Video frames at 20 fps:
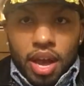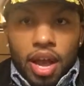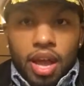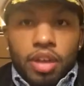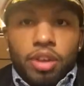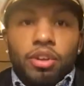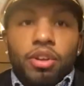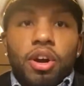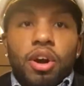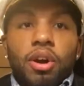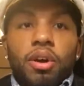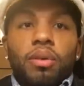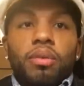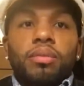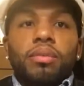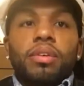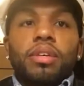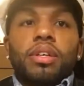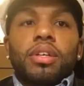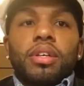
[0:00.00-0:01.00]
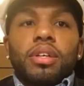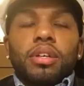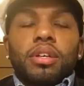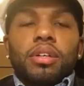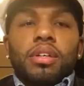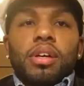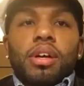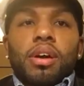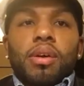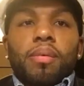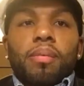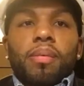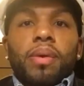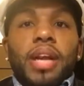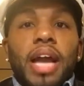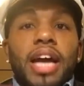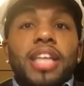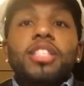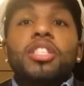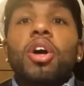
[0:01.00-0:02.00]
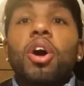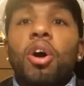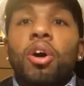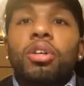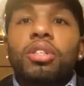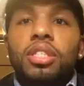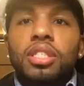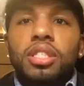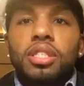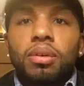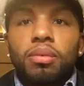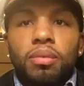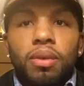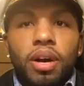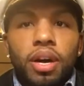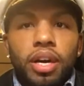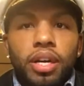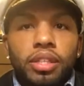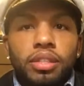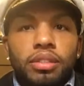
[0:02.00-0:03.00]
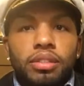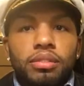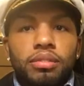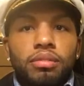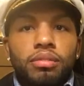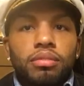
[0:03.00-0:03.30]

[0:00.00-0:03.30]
You know, when I talk to someone,